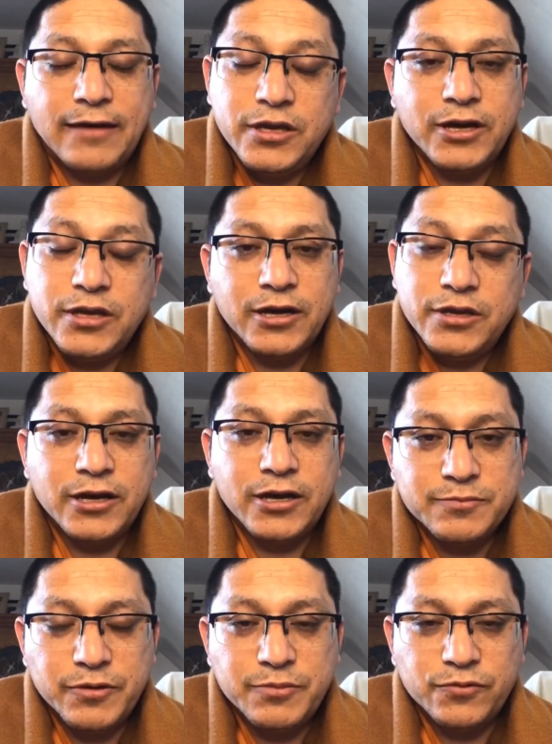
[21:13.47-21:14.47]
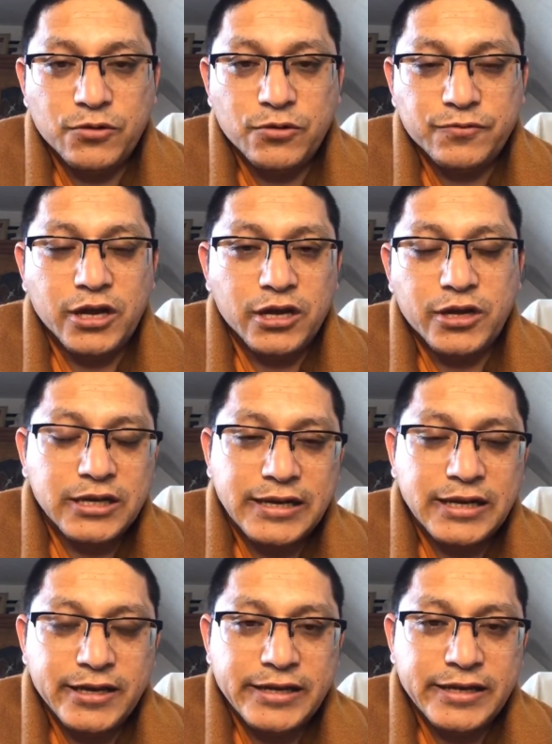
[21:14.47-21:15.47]
heard it before but
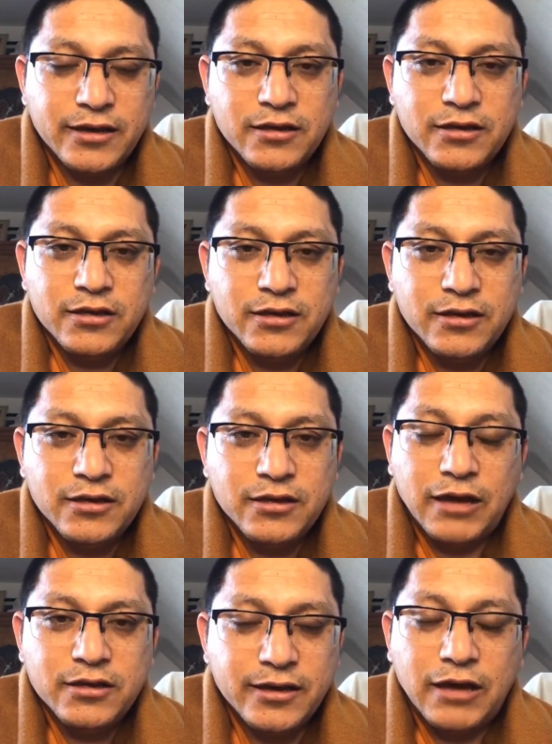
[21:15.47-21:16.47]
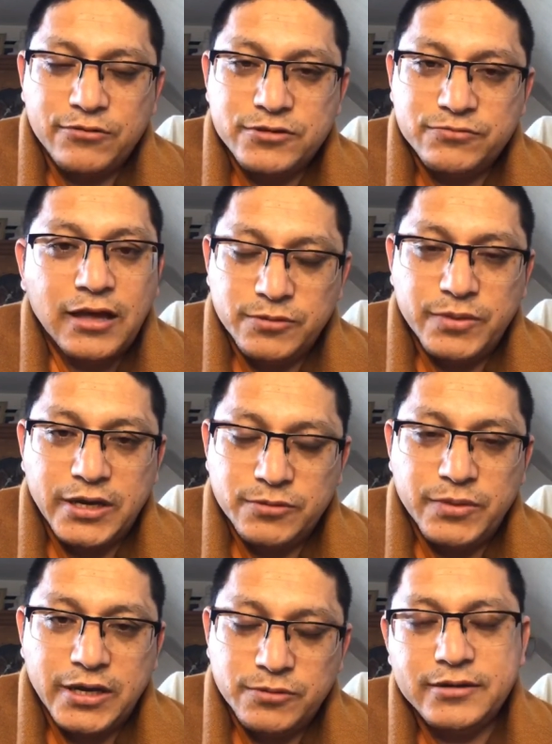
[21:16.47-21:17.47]
unclear our doubts will be
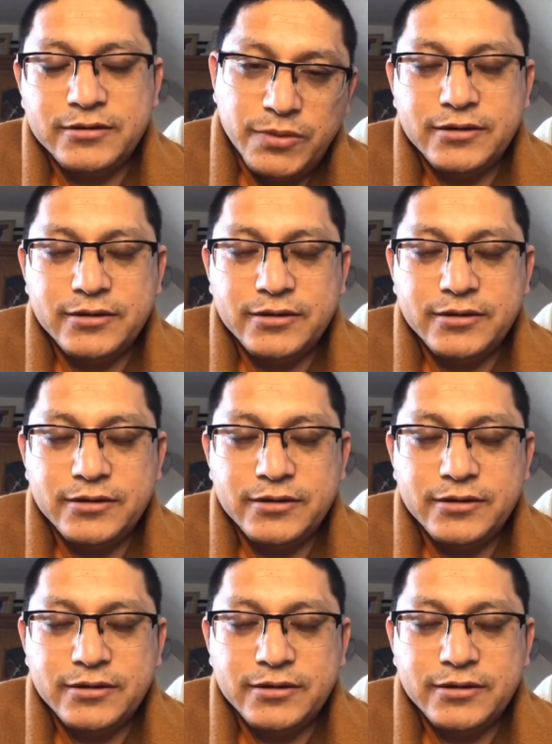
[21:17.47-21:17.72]
cleared